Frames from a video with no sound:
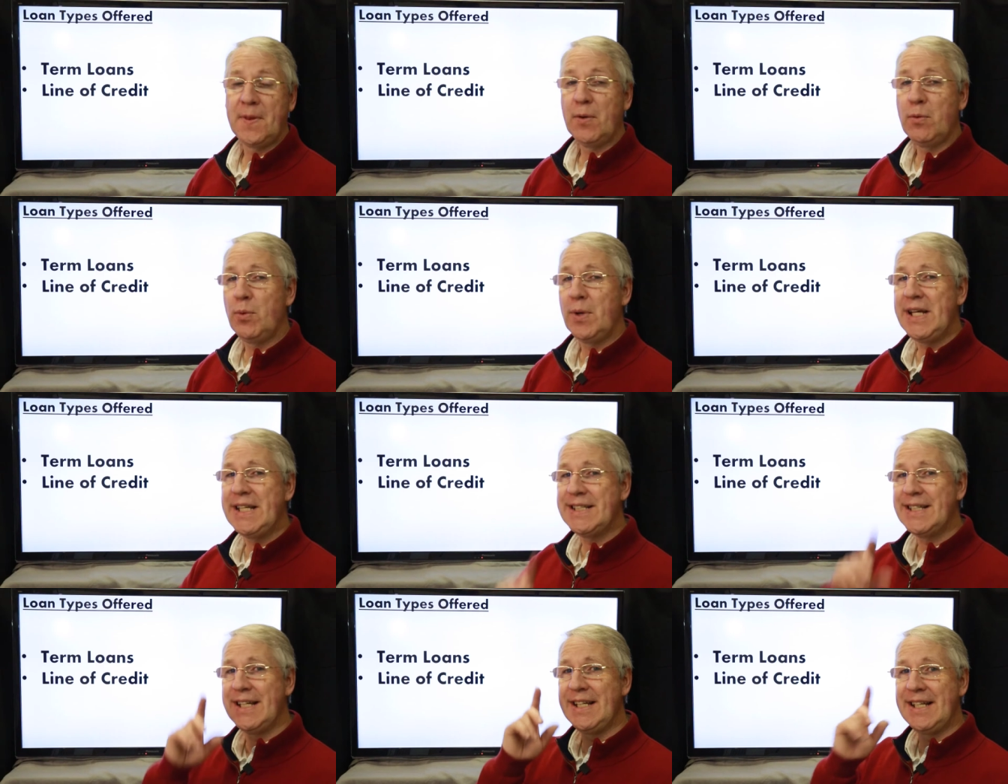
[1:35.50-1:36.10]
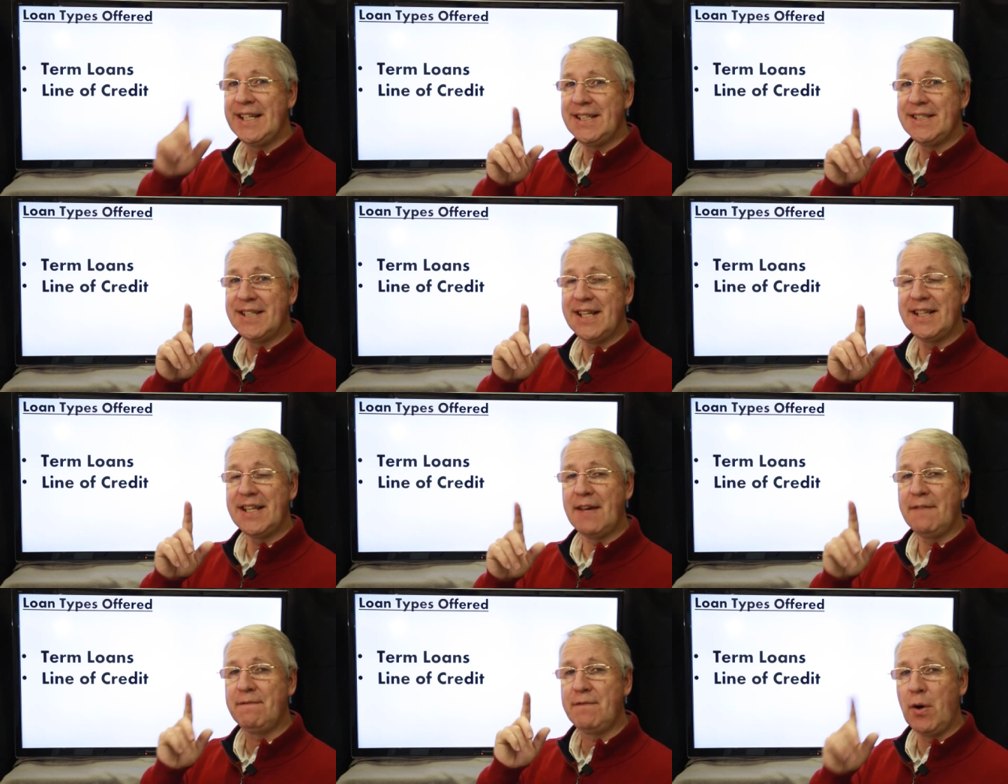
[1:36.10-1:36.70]
The reason is
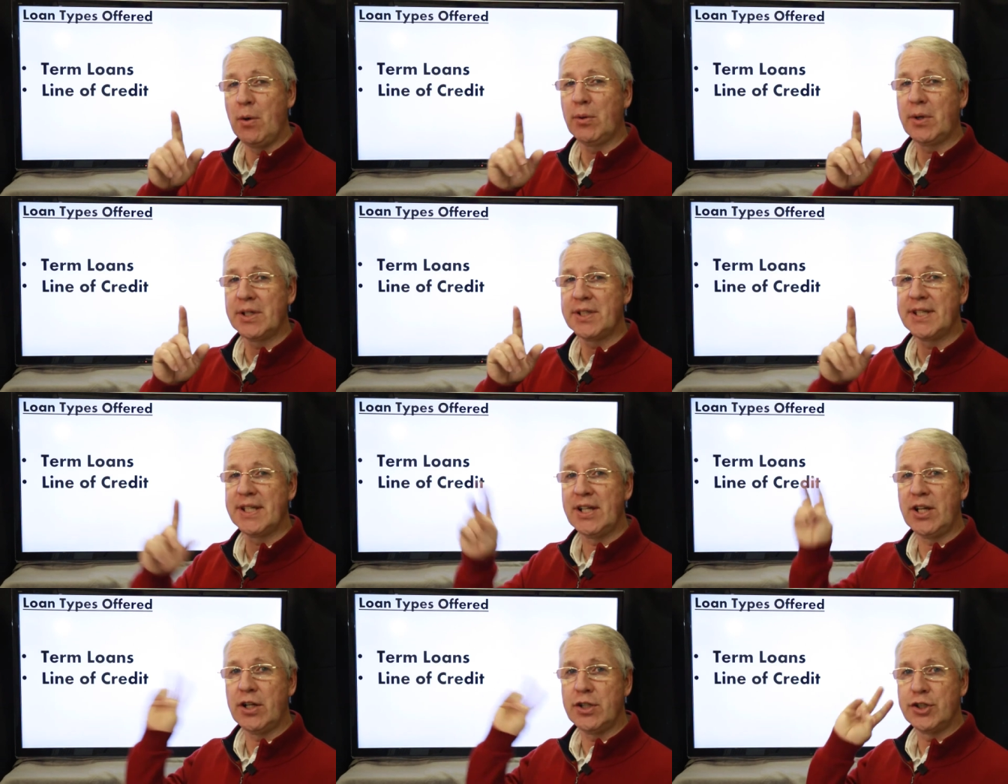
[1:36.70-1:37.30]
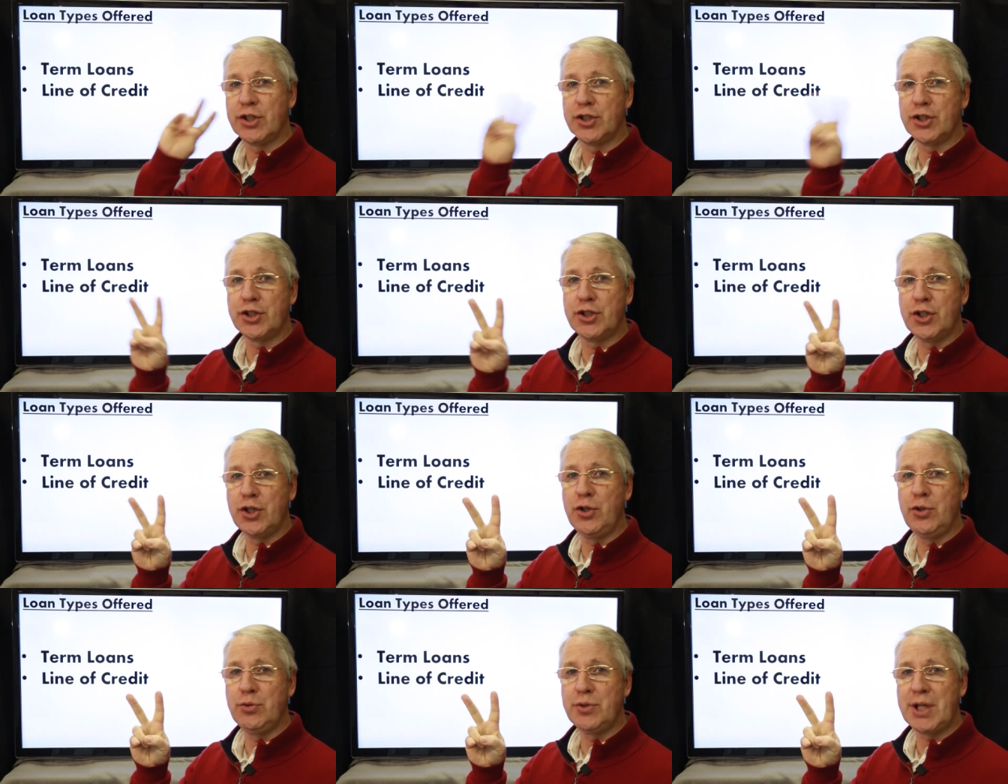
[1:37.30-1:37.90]
that they focus in on just
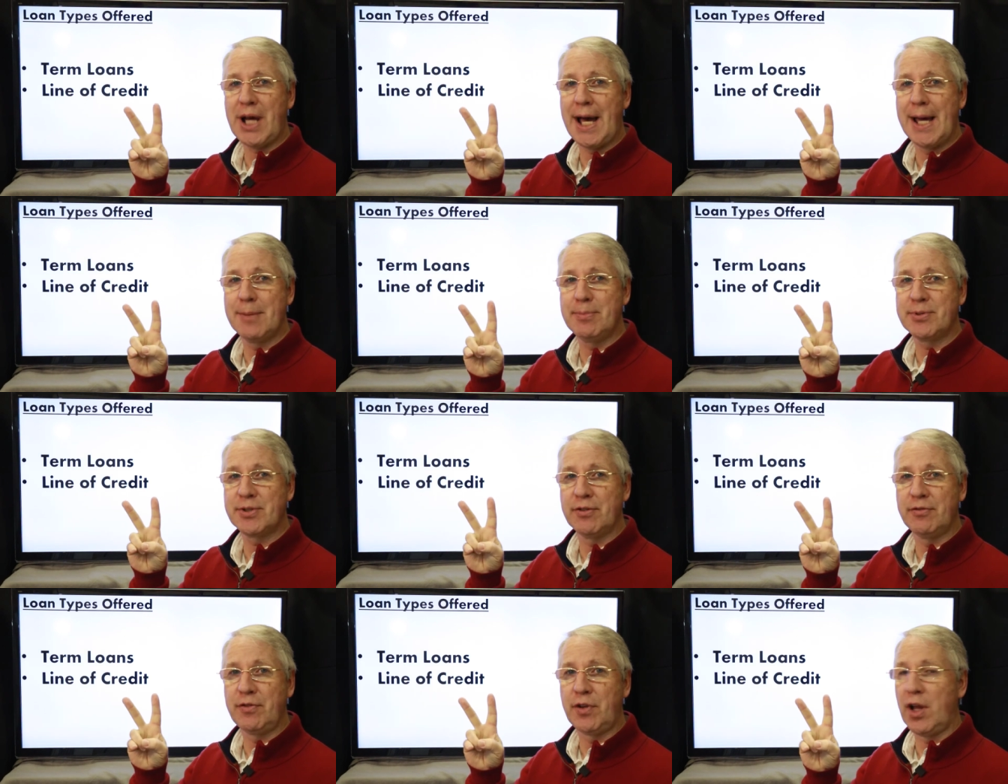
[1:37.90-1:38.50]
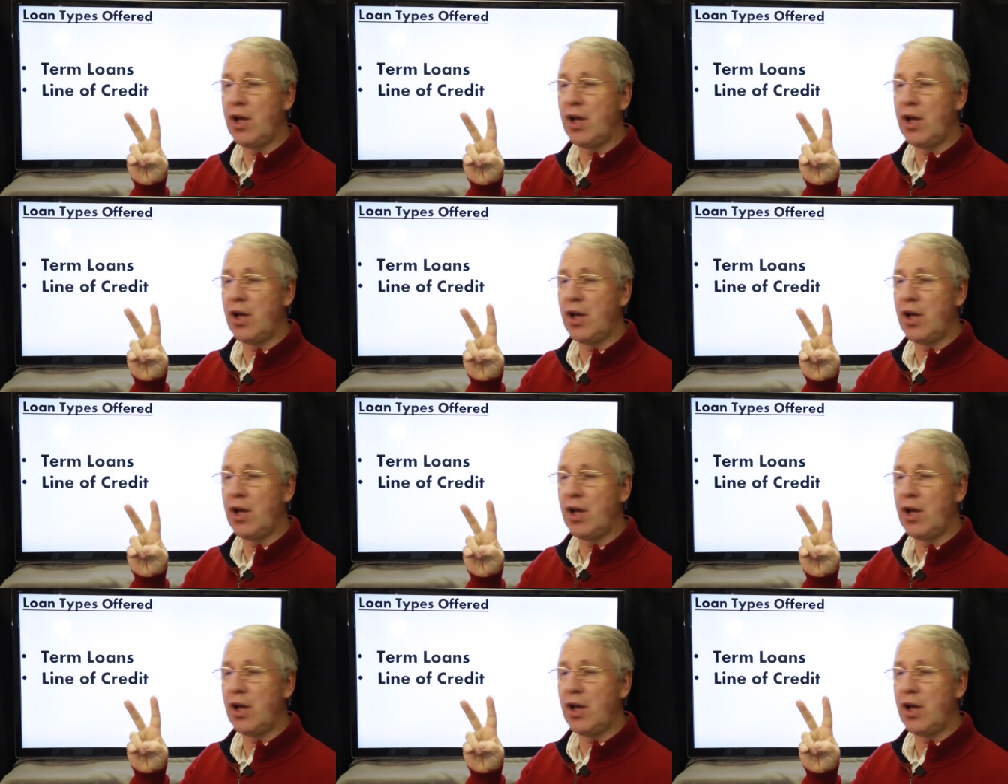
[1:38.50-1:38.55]
two types of